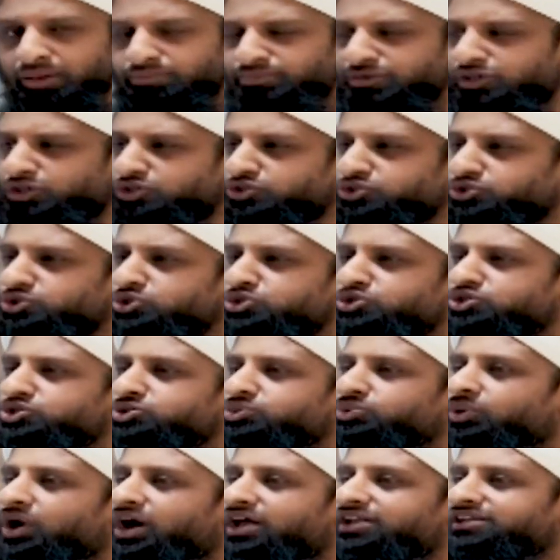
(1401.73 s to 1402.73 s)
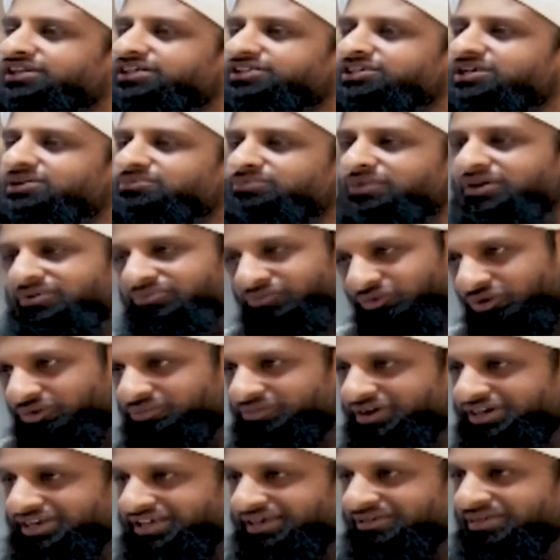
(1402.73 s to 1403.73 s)
Because you just want a little bit more
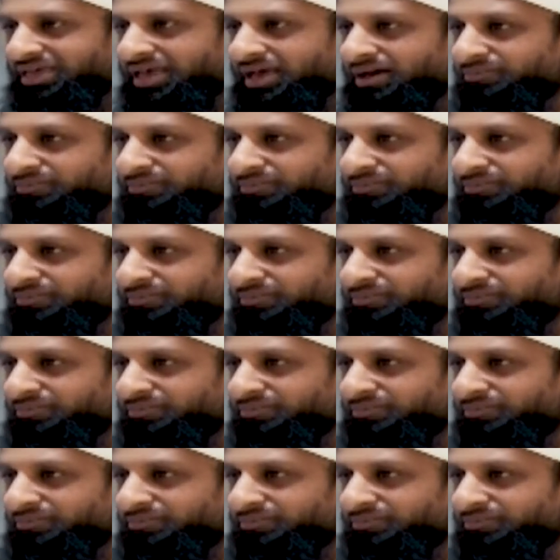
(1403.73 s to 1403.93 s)
money.